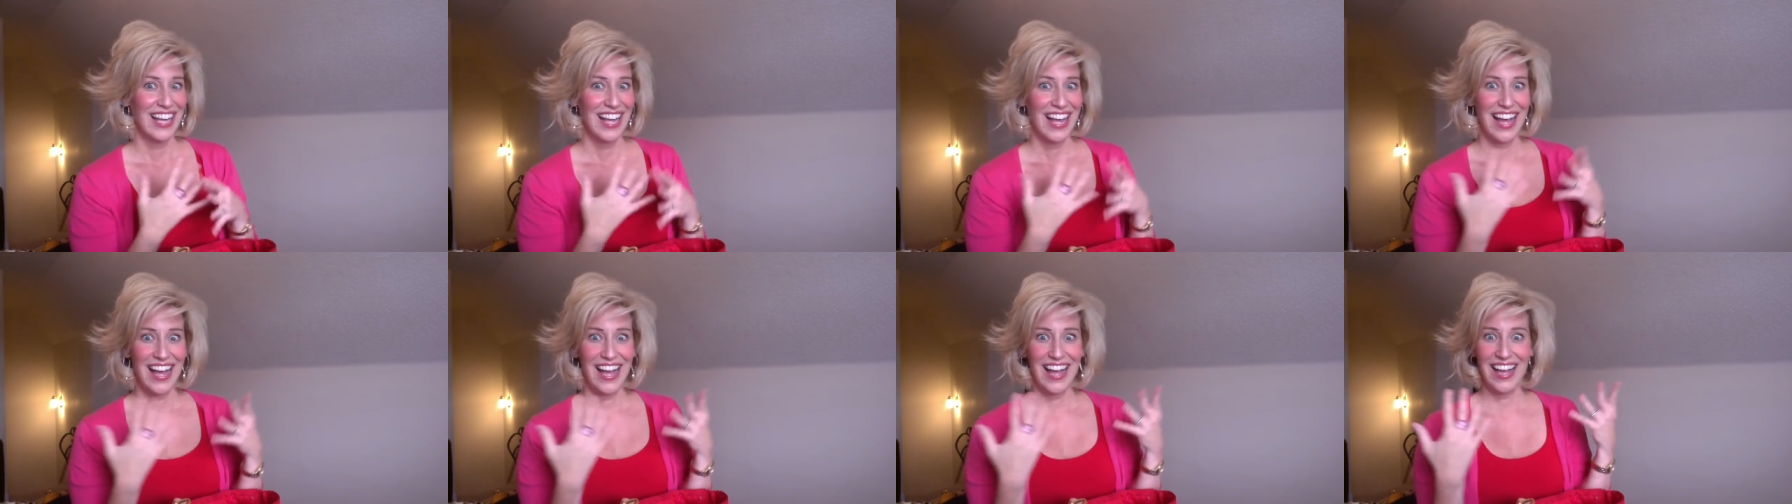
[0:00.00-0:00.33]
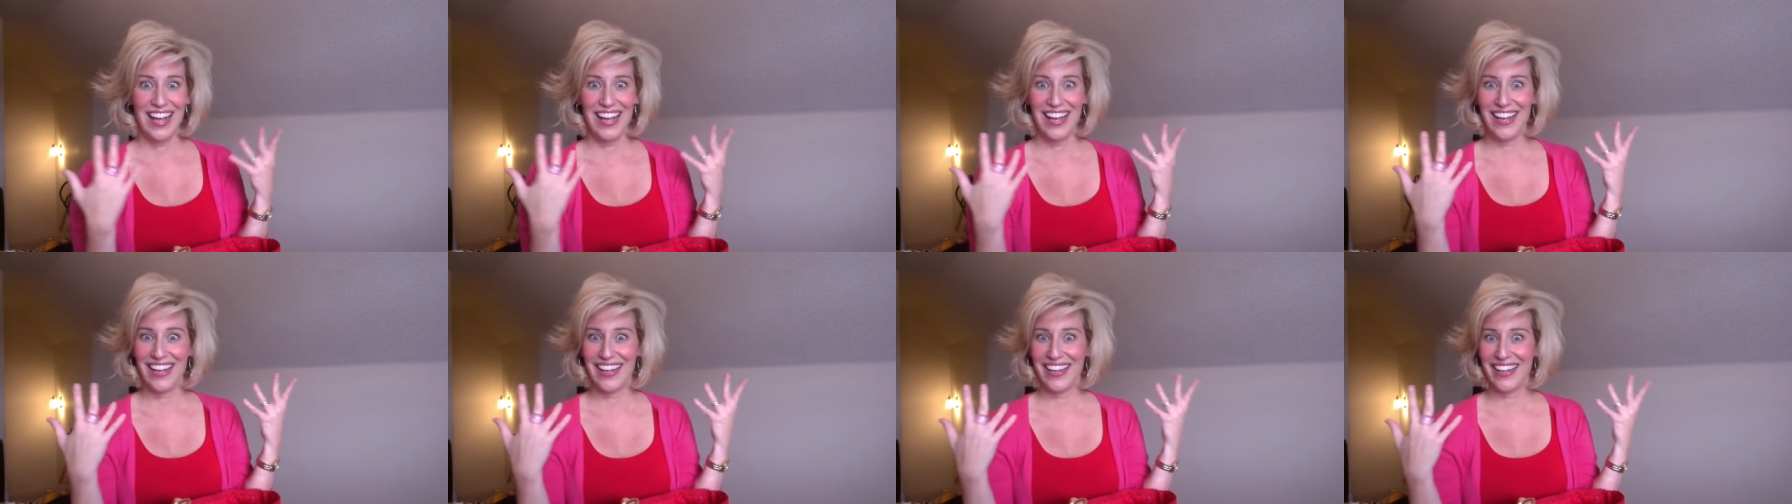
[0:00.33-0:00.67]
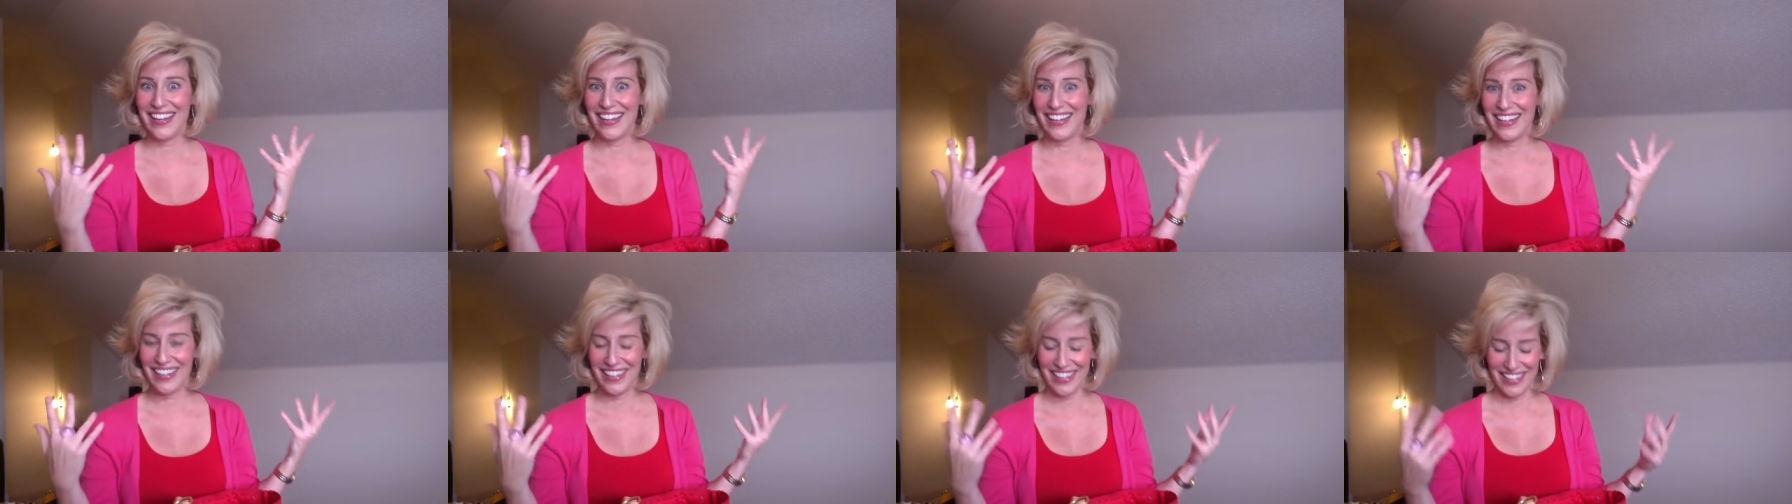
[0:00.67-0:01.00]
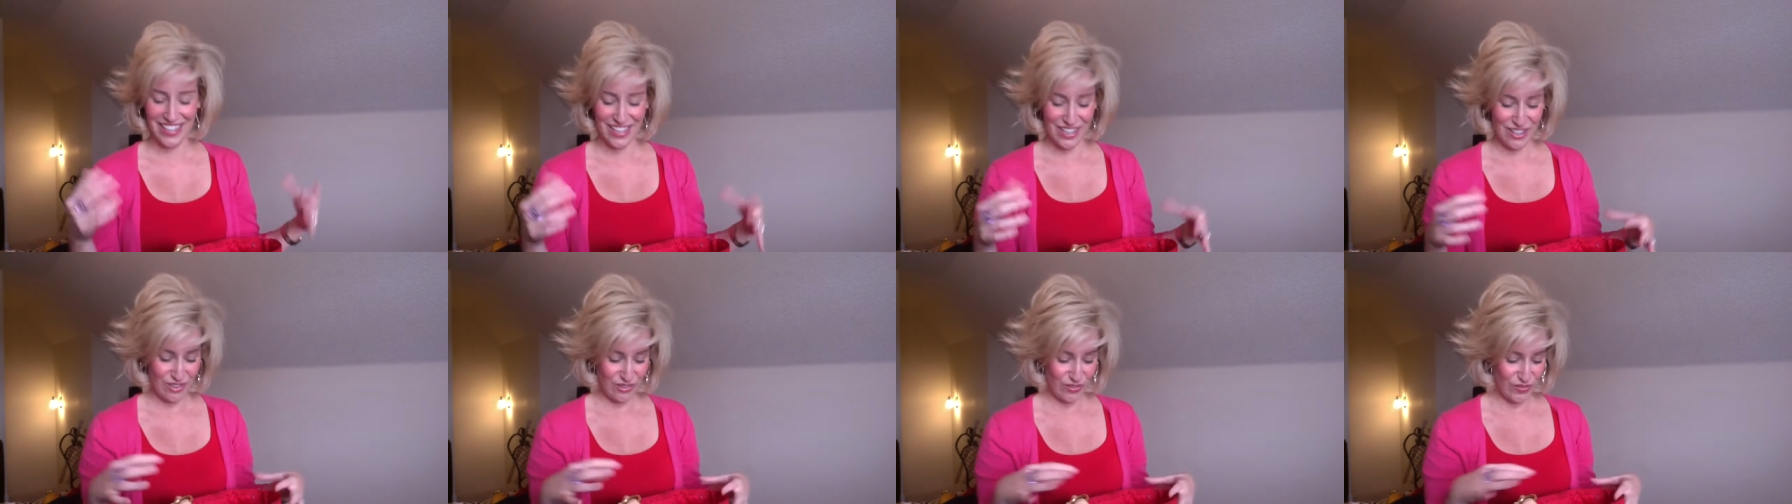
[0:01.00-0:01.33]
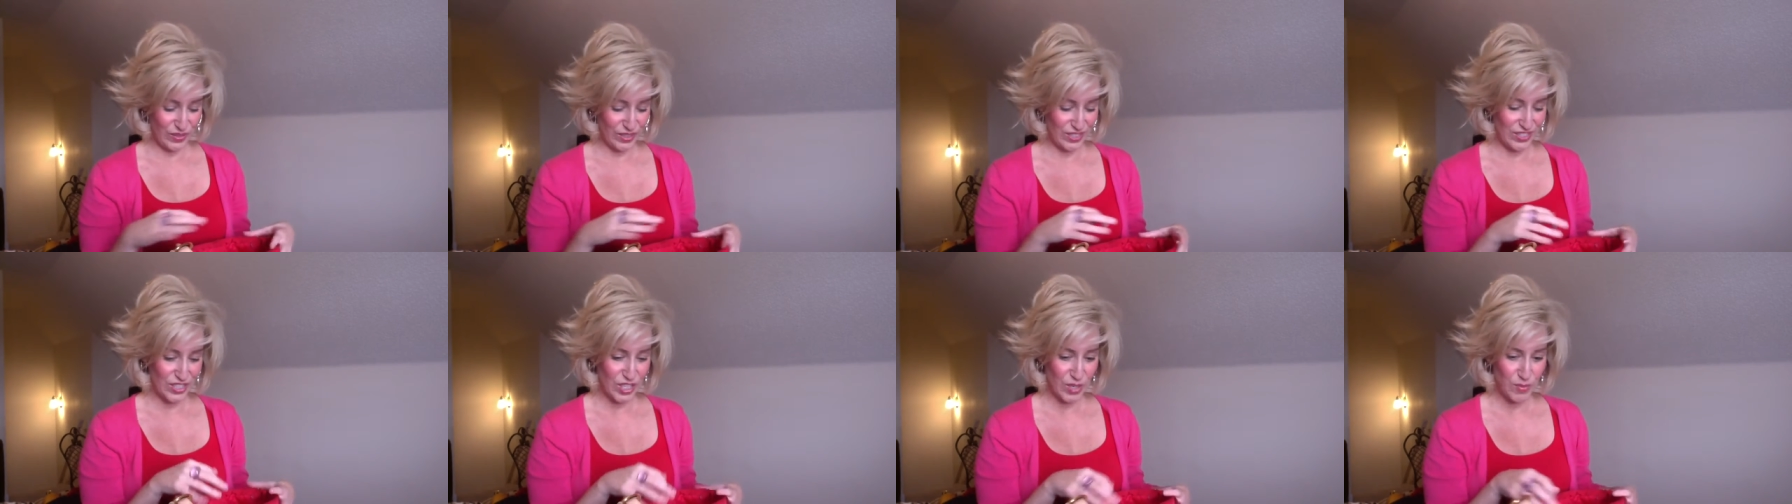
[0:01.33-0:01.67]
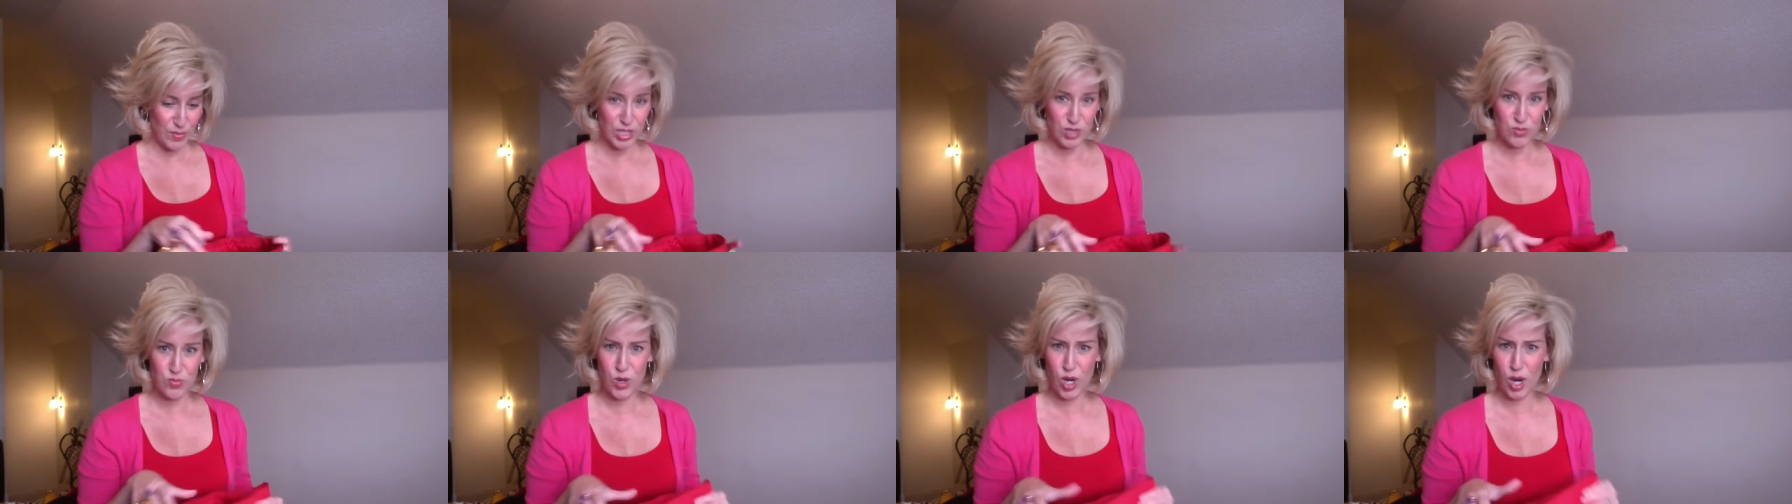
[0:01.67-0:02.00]
ah, I feel so
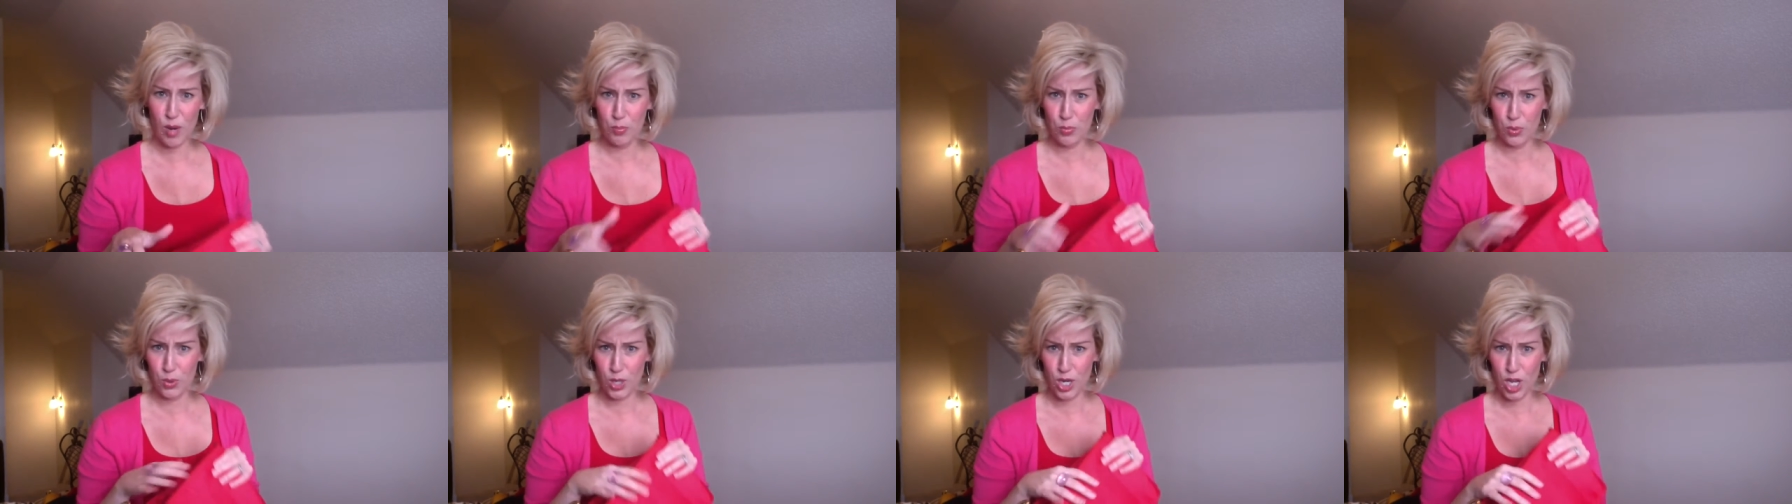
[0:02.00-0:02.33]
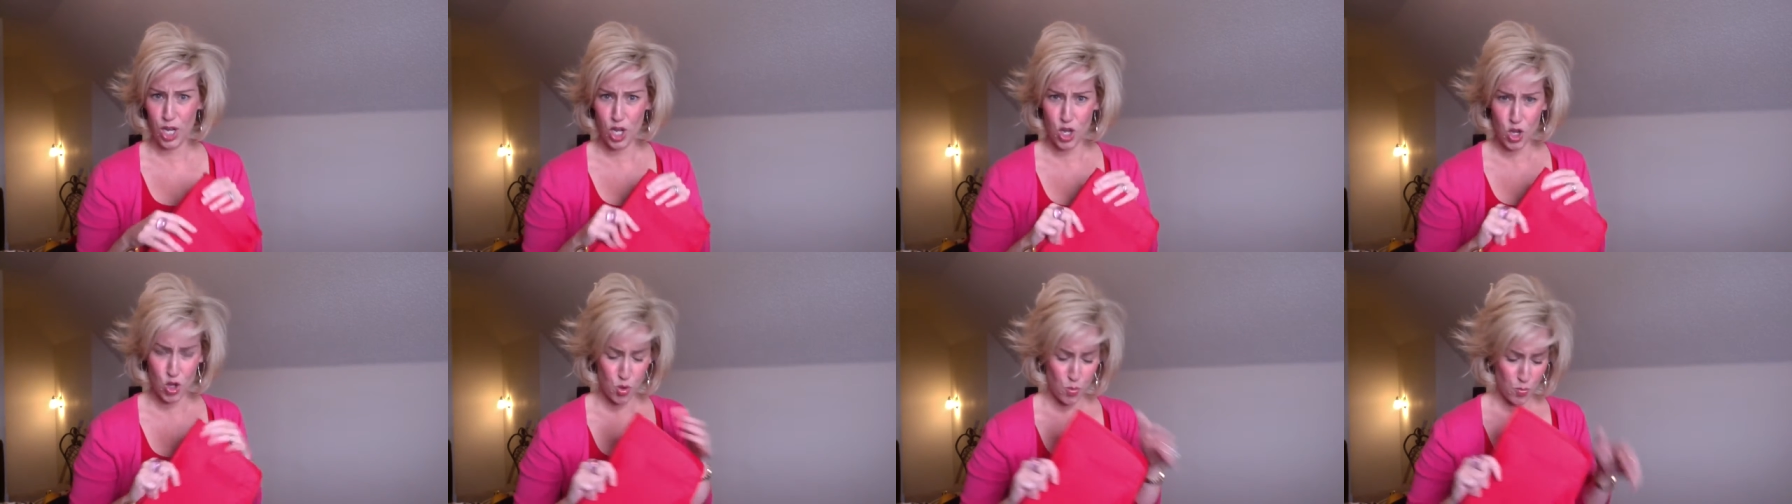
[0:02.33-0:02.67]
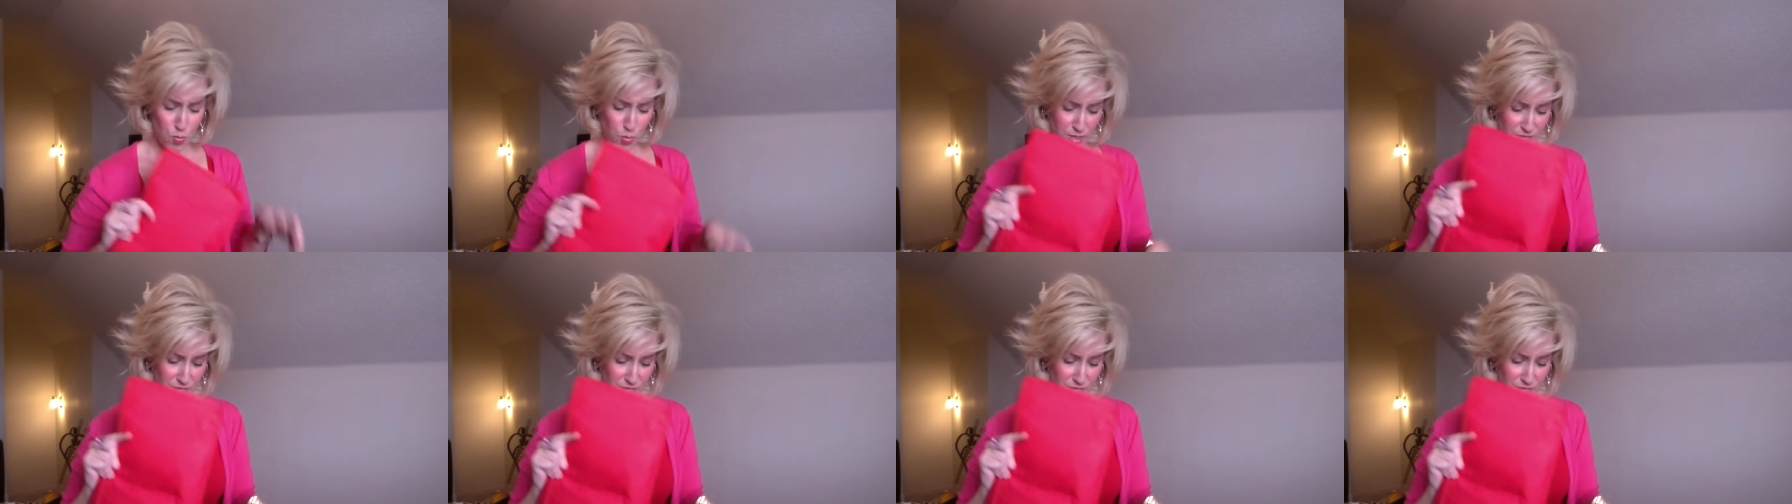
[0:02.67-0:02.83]
much more appropriate.